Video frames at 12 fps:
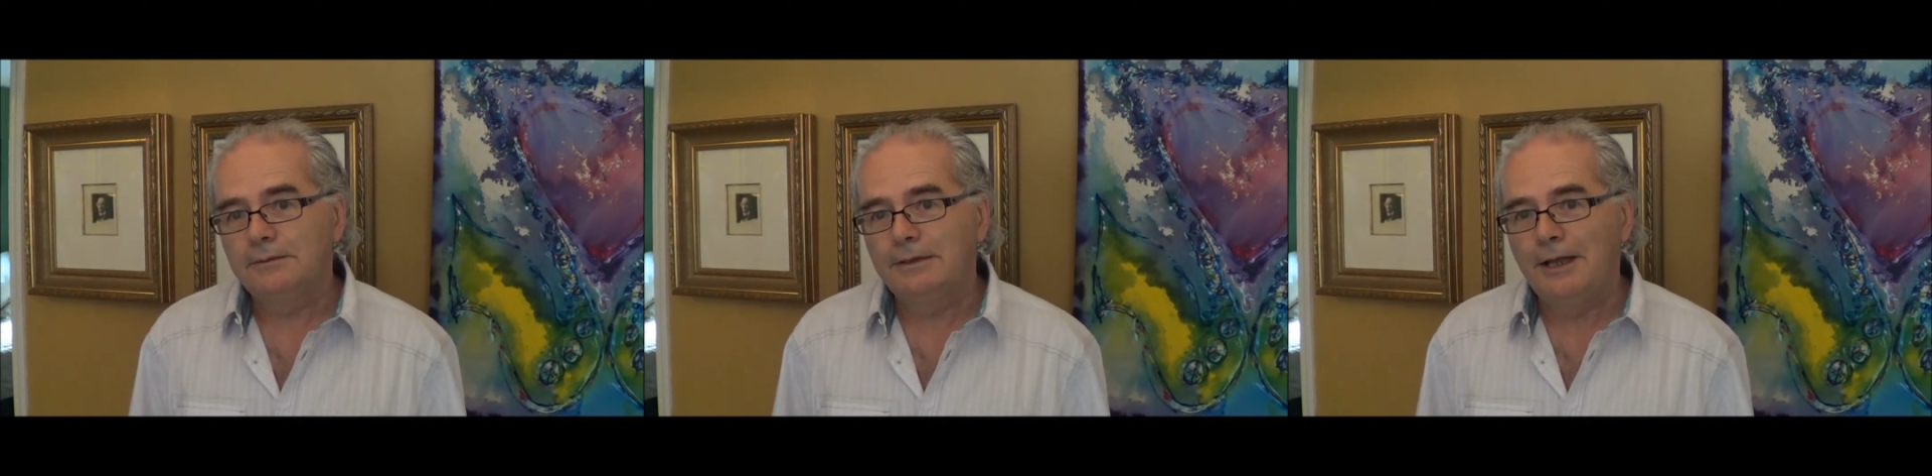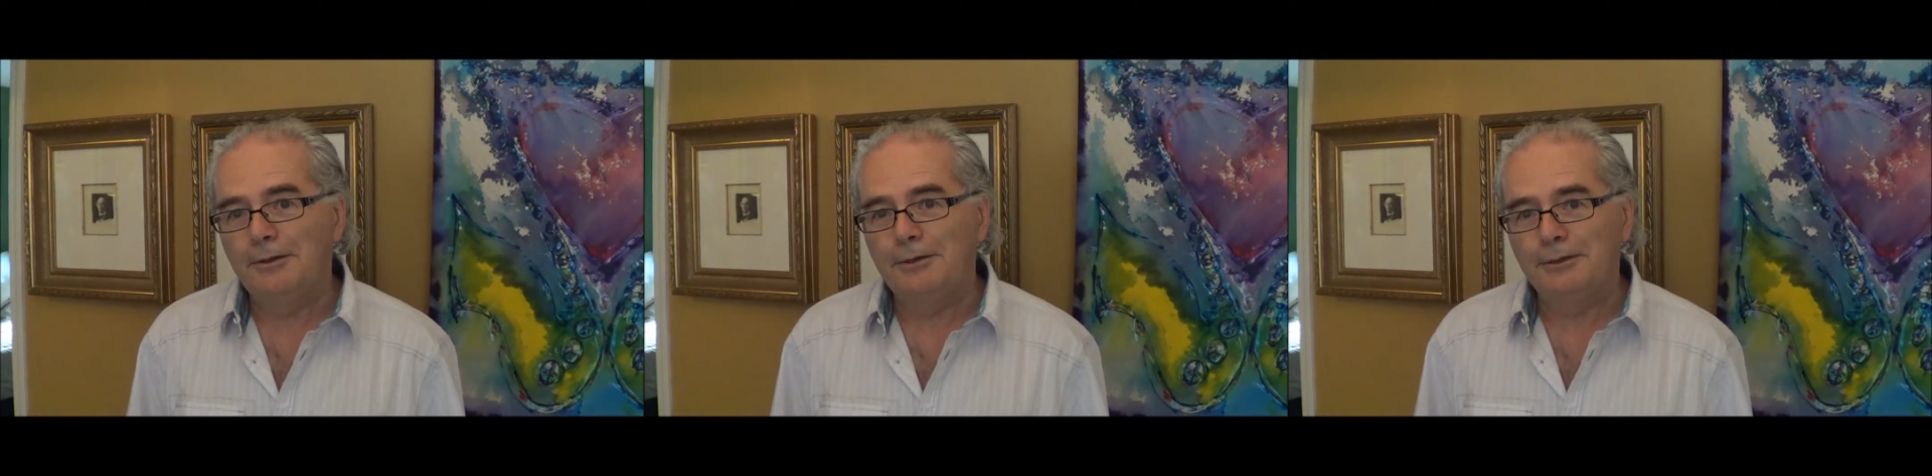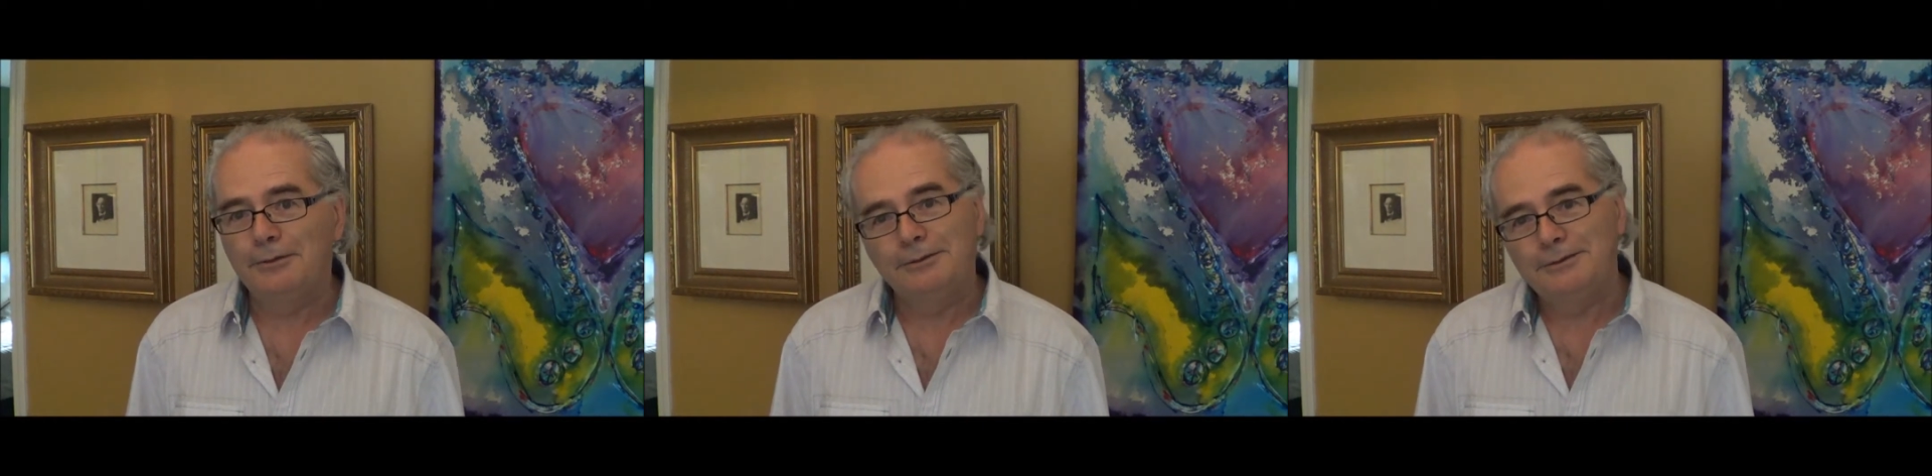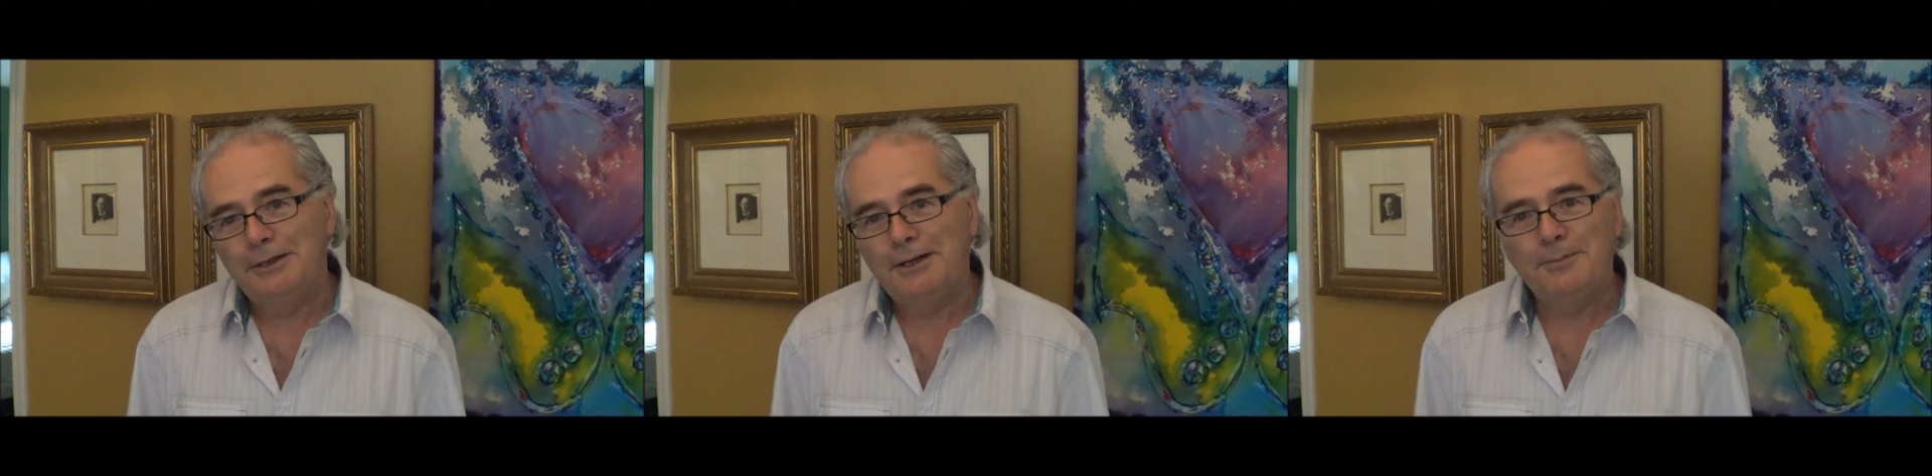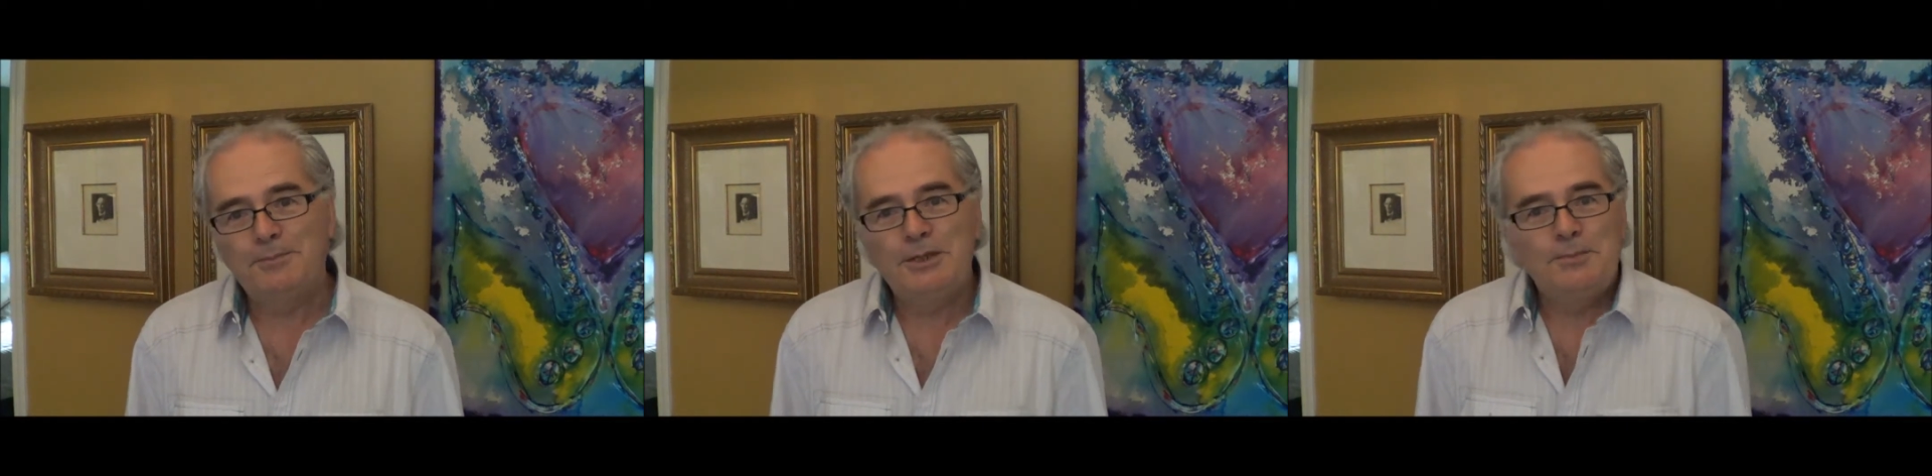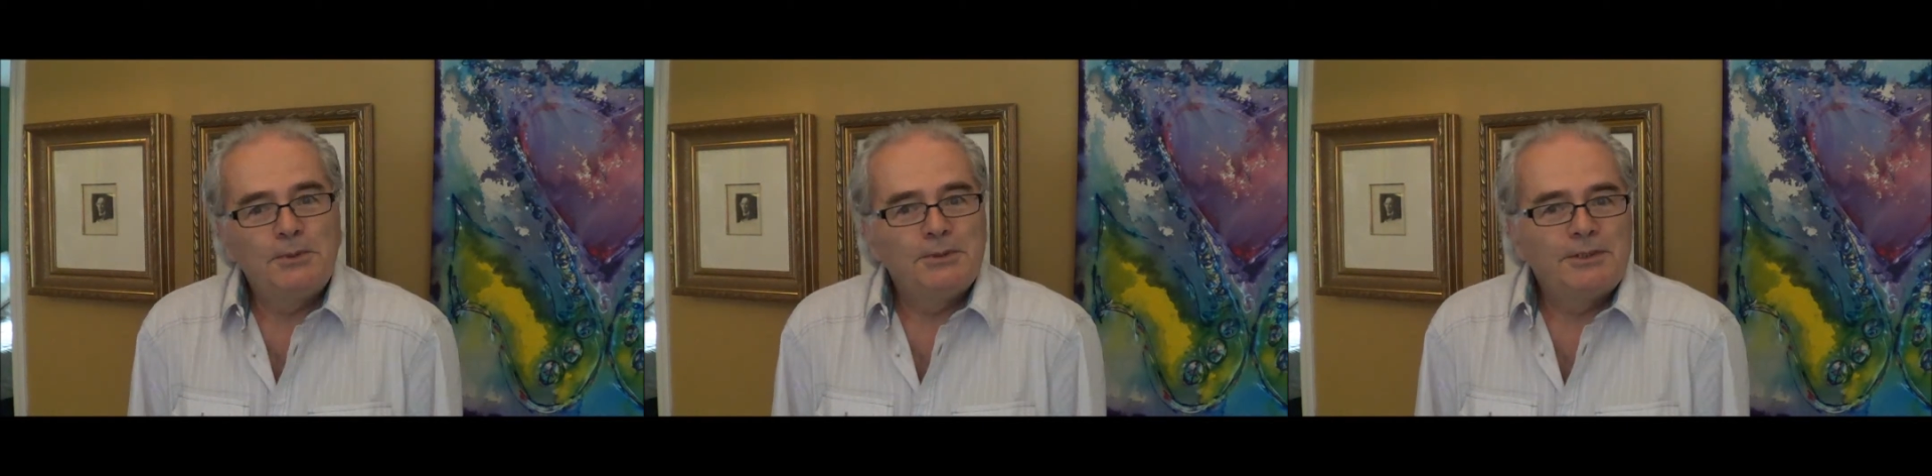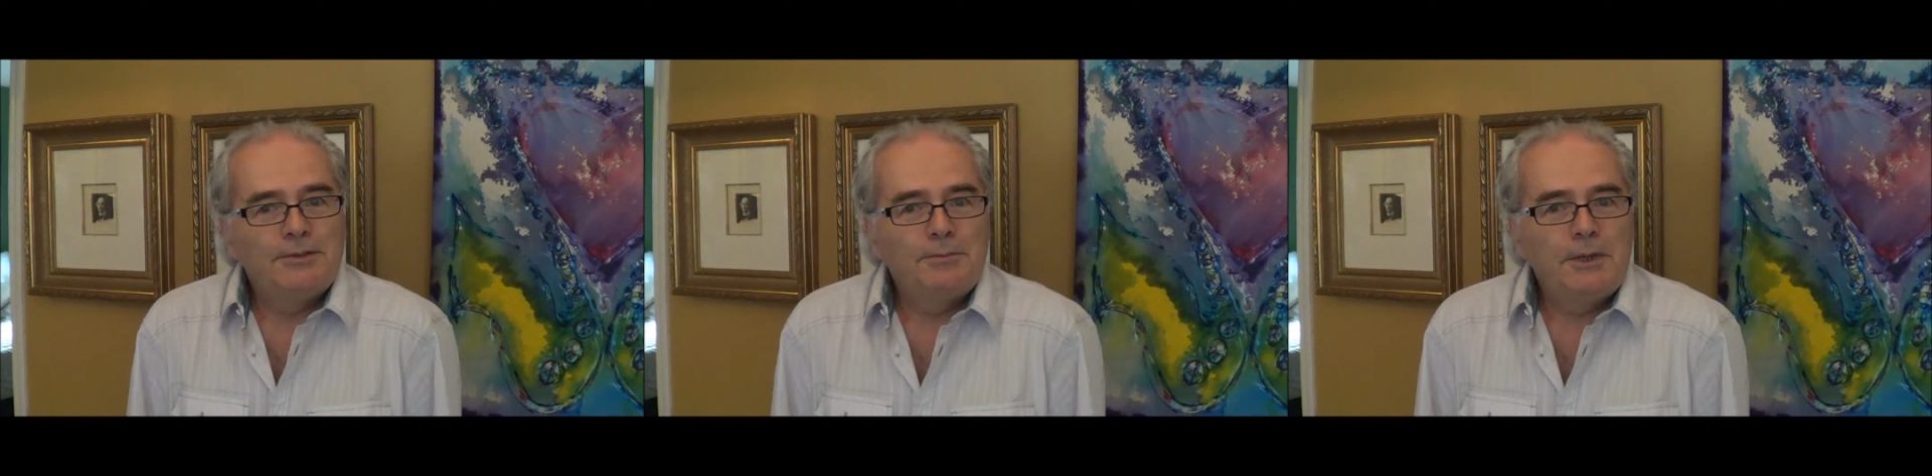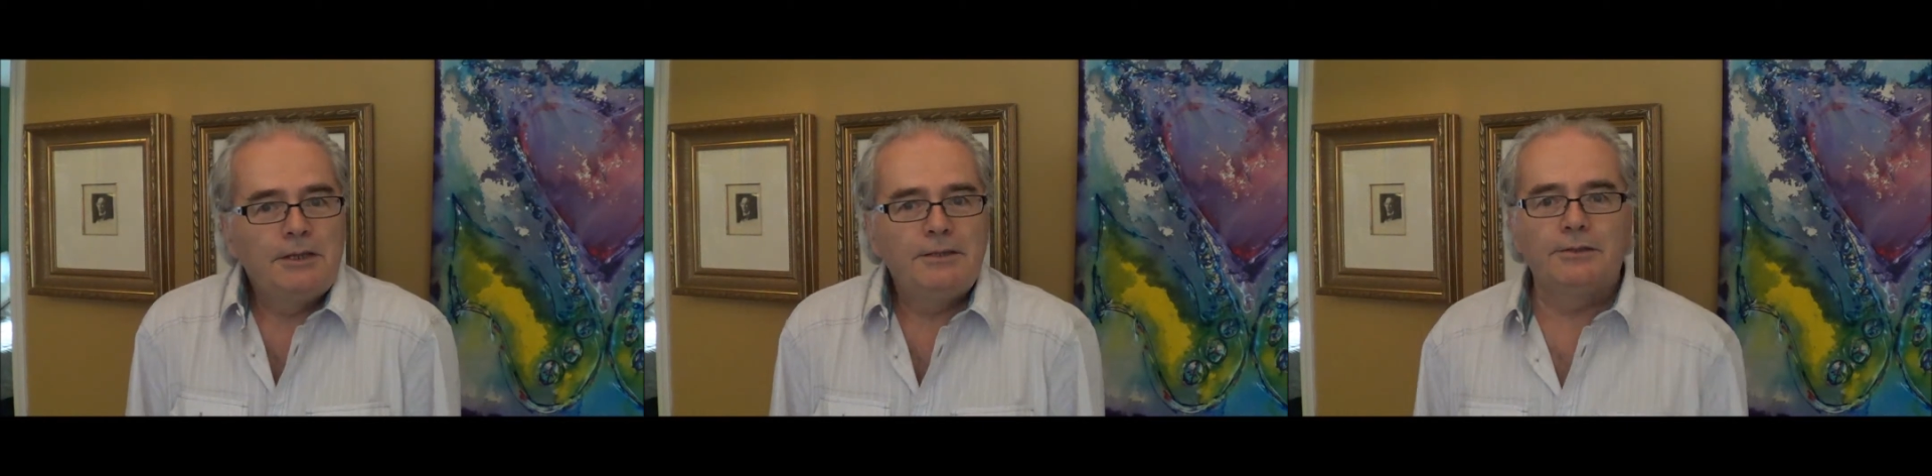Now, a lot of people can
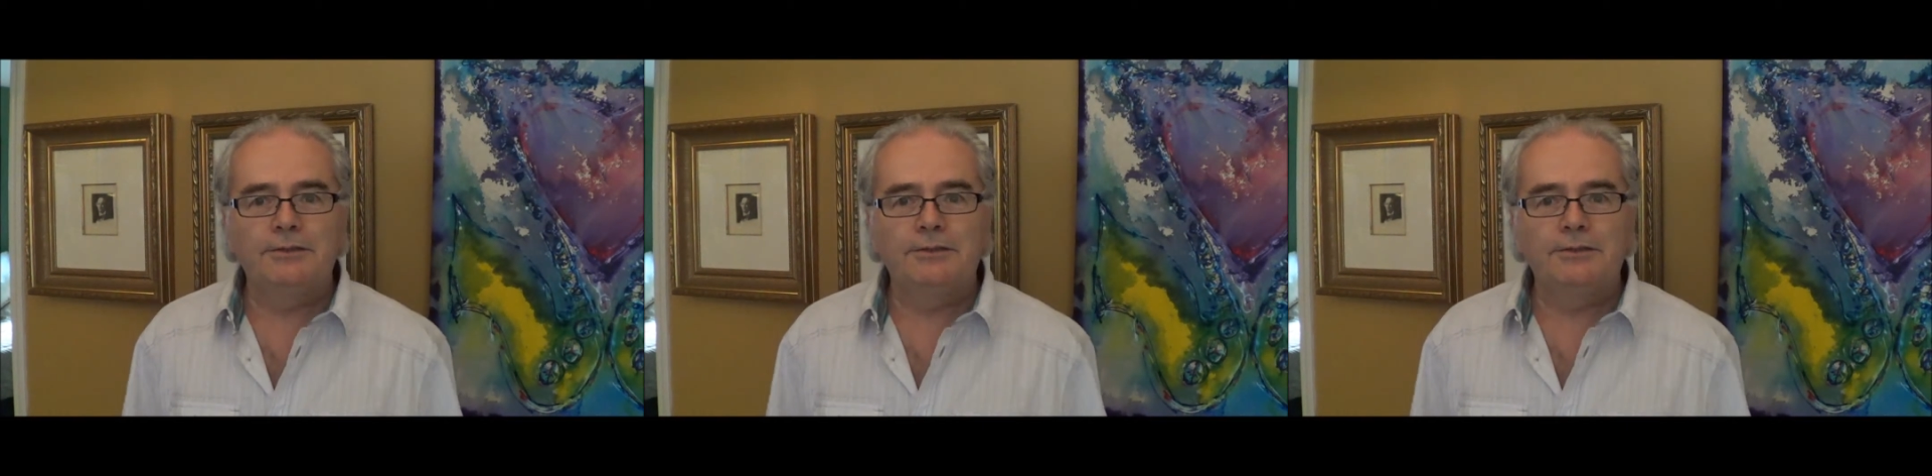make